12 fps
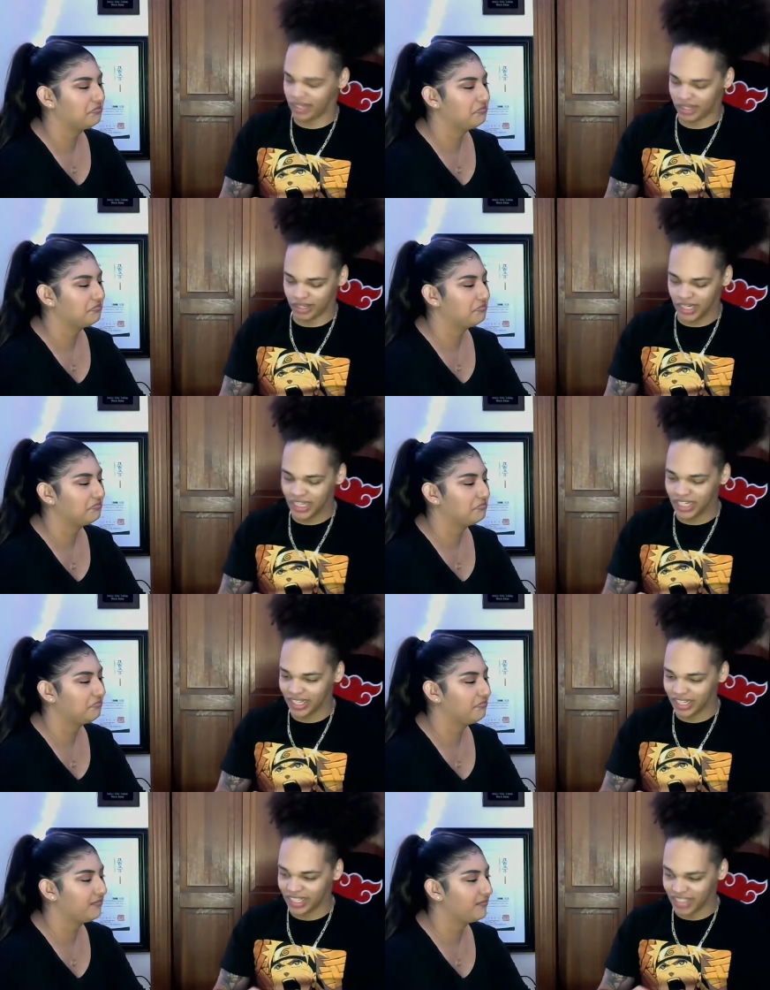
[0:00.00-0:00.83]
Speaker 1: Like,
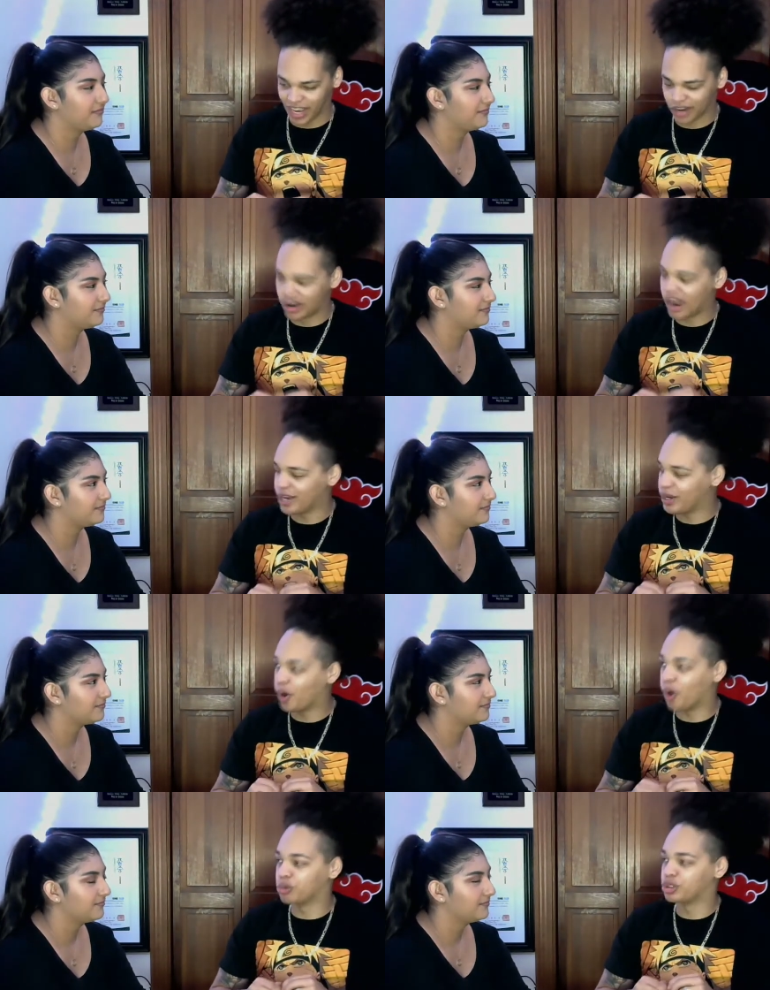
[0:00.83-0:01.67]
I don't know
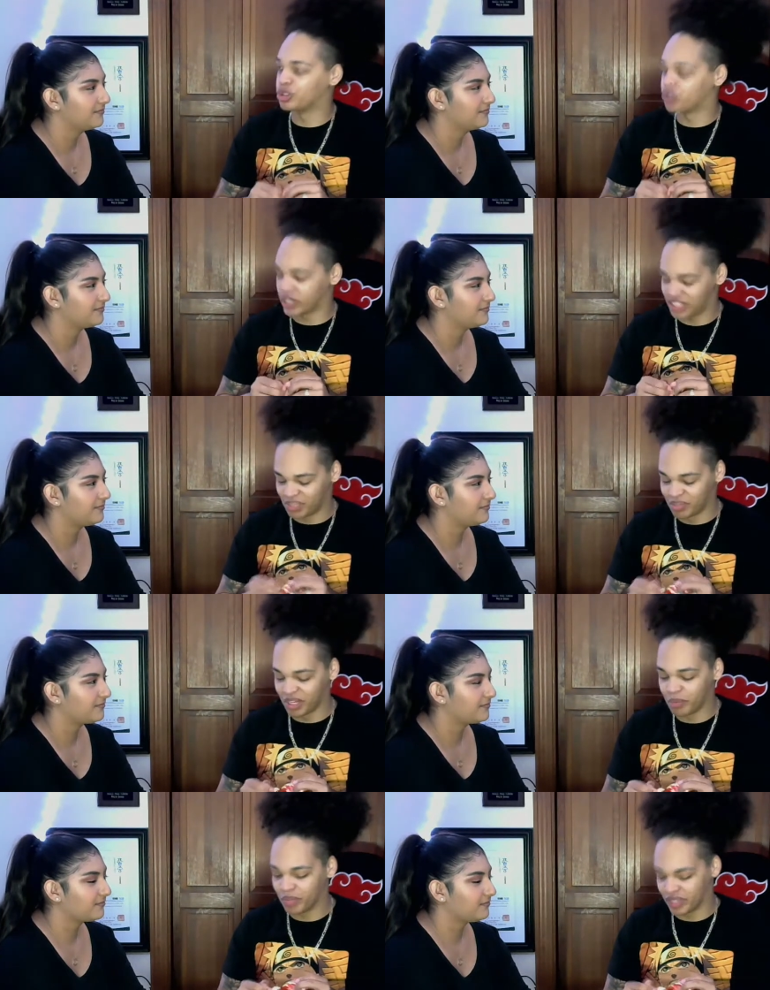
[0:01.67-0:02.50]
how you ultra dry
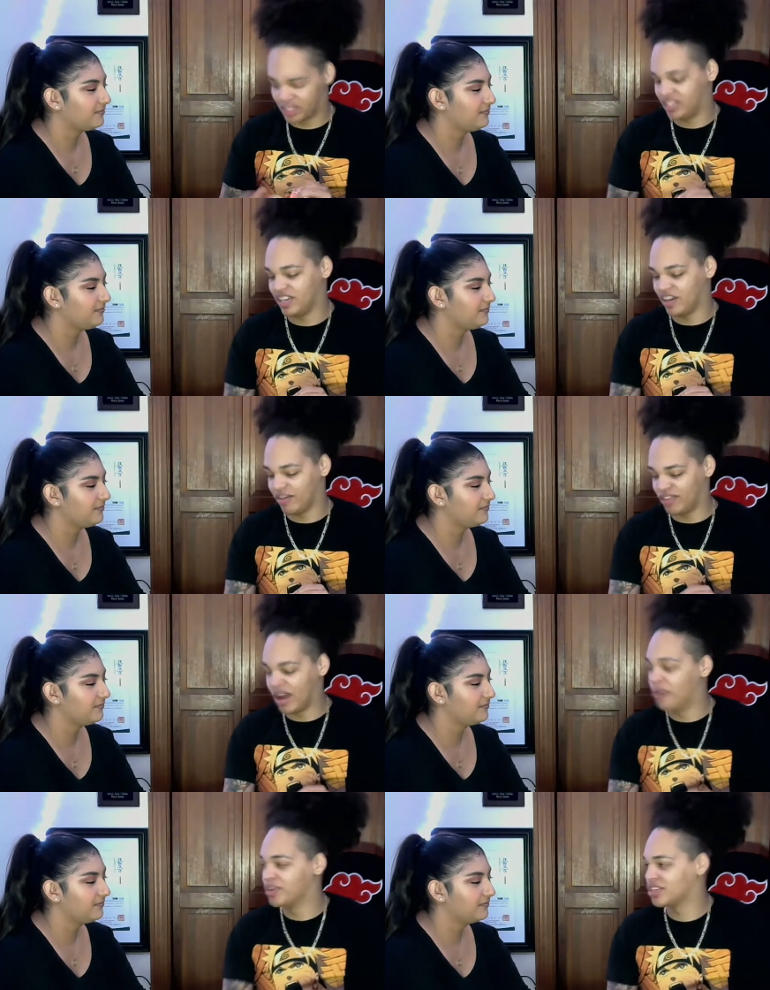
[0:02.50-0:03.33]
something, but
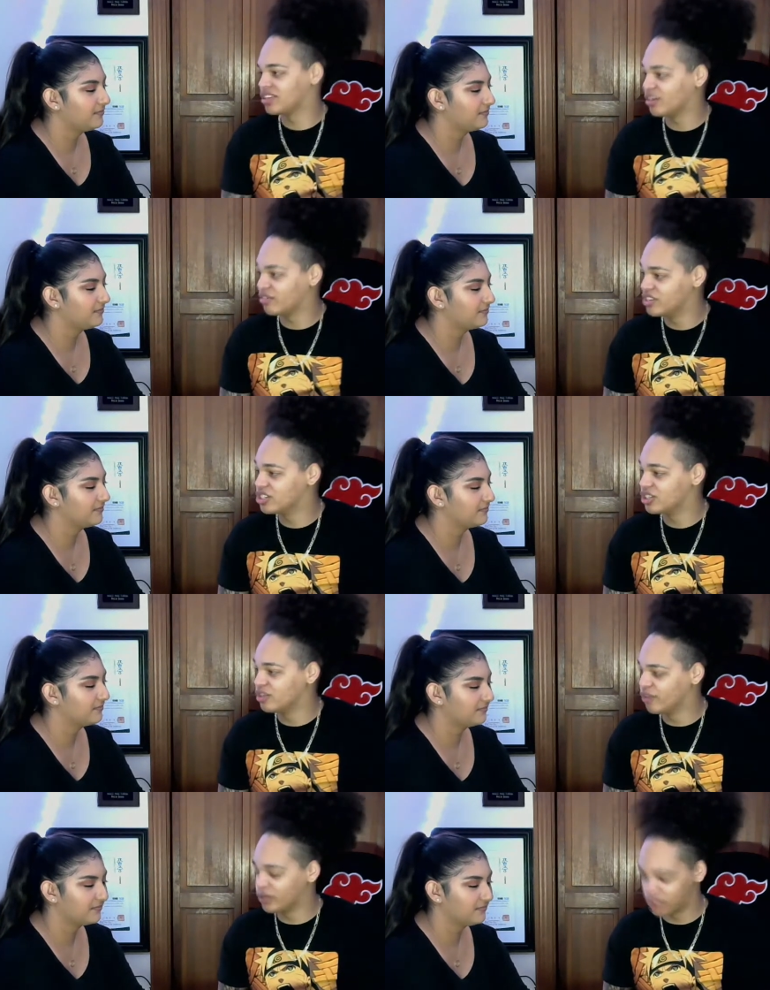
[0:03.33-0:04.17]
if that was the
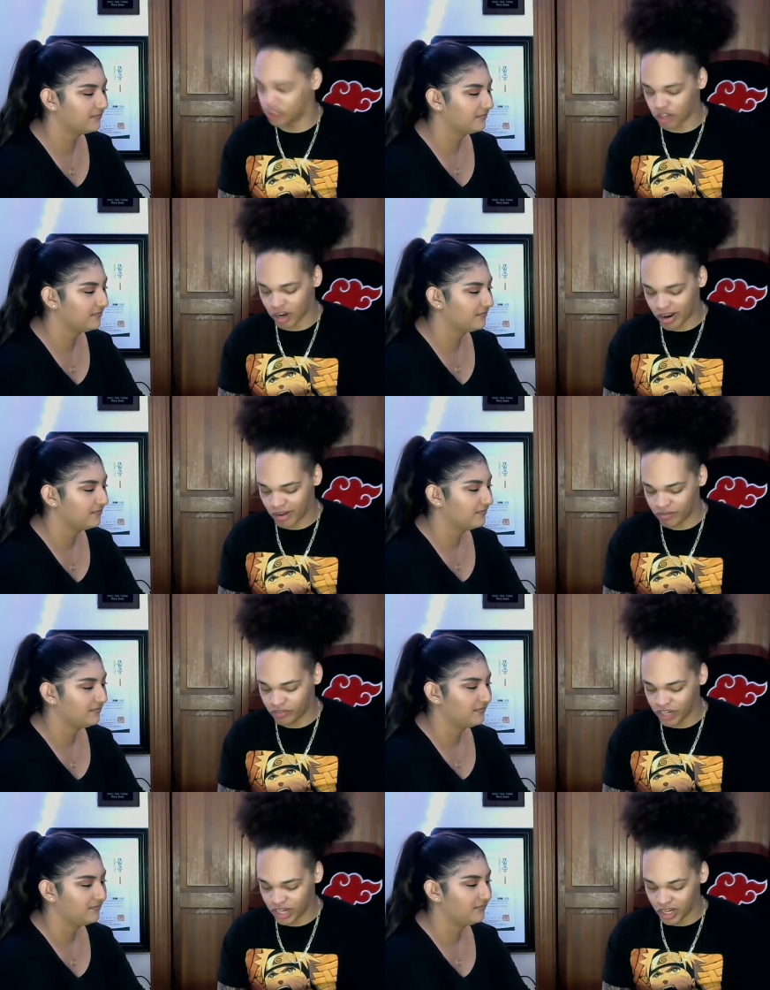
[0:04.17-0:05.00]
definition of ultra
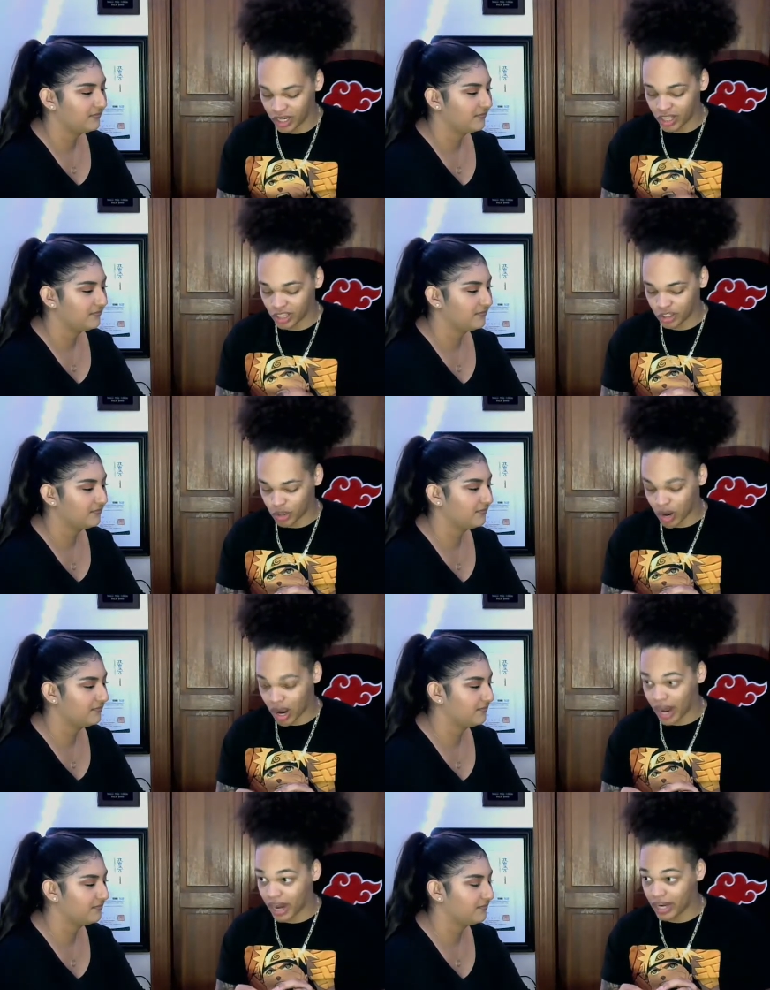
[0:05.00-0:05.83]
drive,
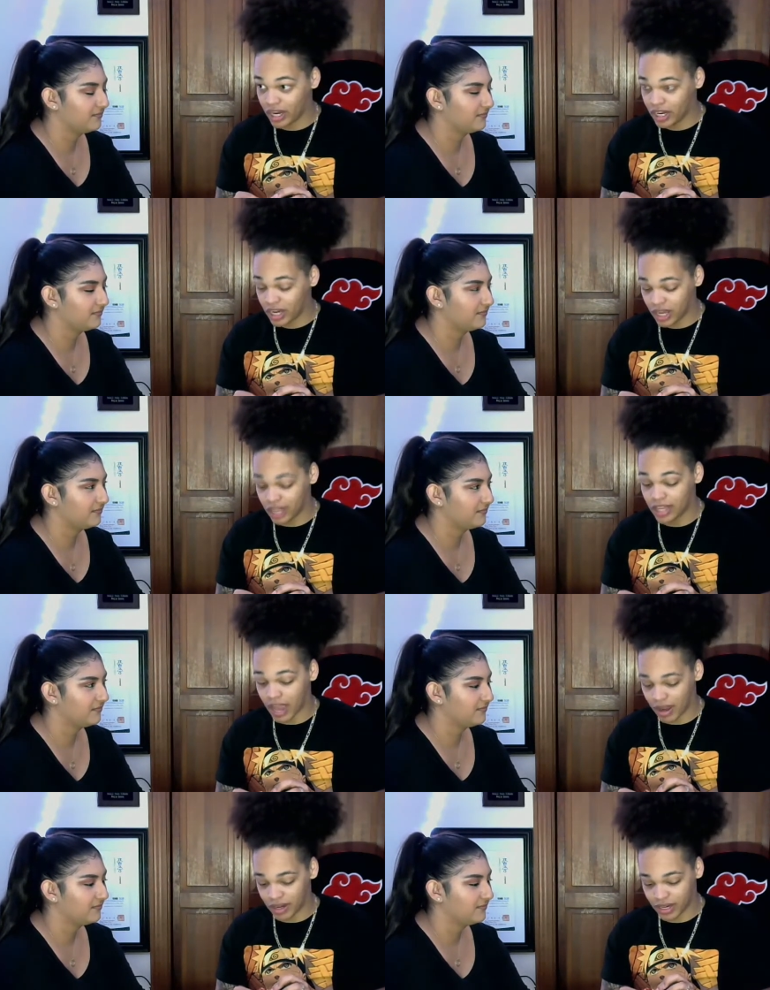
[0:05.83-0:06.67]
dried,
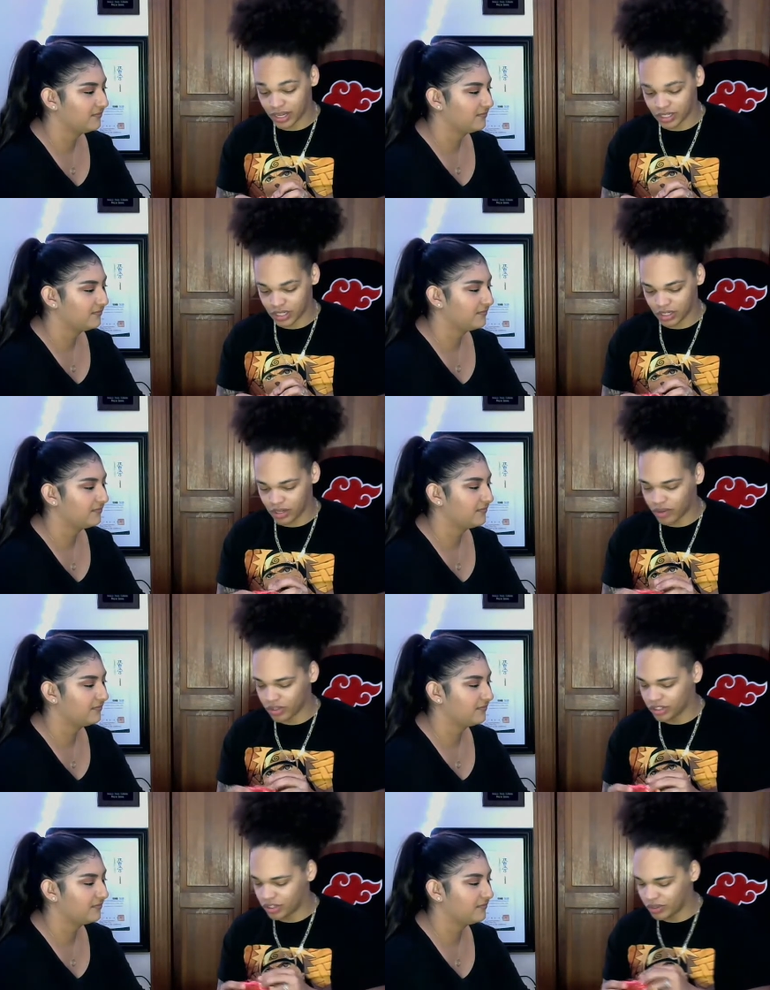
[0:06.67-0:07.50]
that that's it.
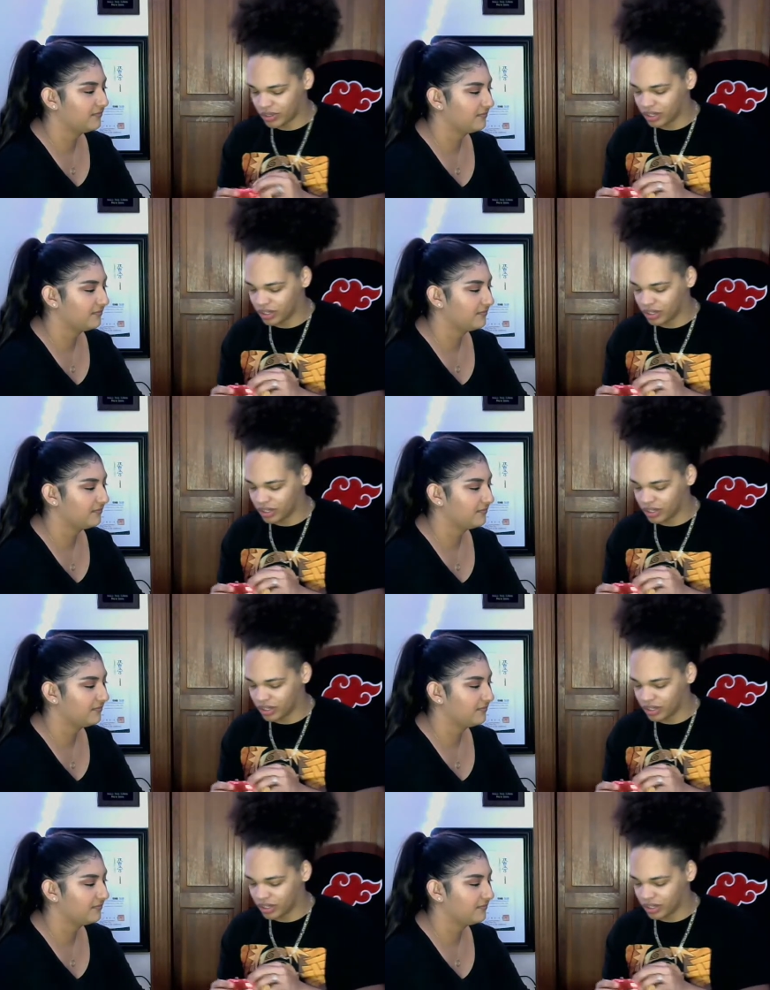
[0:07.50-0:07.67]
Oh, there's